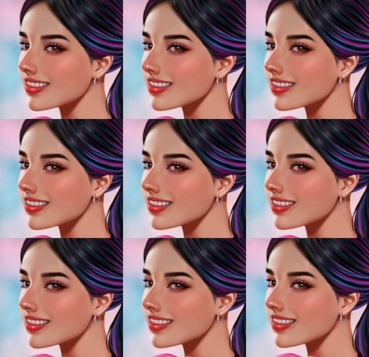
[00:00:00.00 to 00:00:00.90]

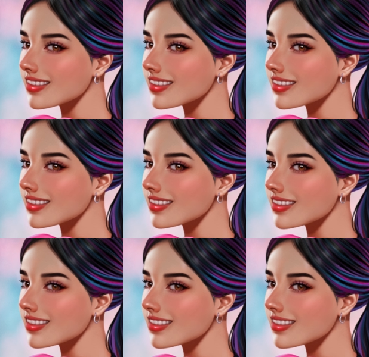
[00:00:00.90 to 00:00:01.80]

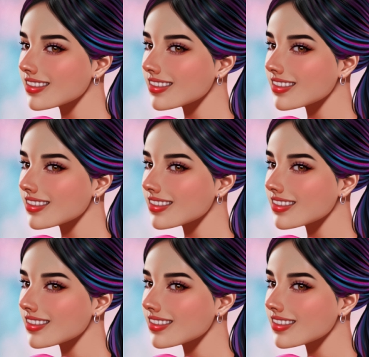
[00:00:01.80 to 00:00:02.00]
(silence)